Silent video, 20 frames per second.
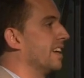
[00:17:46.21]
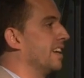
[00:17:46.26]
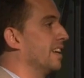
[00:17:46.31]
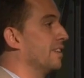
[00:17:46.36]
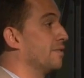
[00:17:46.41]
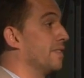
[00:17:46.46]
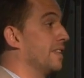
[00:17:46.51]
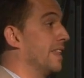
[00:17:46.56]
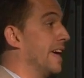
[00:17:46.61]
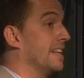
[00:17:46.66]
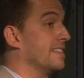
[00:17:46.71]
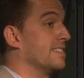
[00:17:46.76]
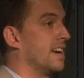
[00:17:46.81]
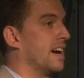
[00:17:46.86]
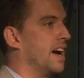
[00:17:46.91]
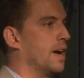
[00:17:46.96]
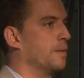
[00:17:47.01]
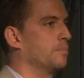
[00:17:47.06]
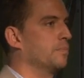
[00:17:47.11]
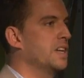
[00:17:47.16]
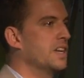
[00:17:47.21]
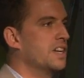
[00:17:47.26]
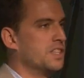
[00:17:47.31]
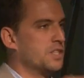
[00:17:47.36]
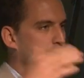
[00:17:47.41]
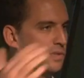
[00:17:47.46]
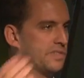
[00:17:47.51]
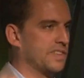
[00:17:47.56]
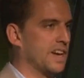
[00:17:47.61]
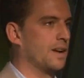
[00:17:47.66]
ticket for that time.
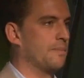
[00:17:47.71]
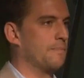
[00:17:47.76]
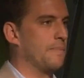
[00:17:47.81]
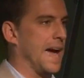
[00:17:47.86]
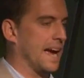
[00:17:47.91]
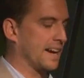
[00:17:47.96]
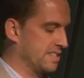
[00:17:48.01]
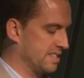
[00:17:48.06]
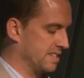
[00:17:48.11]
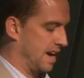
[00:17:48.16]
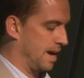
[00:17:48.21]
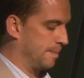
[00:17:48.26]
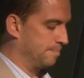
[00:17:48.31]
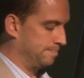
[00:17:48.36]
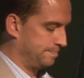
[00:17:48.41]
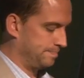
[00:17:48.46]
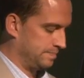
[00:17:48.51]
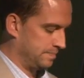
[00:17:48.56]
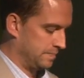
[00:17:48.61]
So we've got a backstop.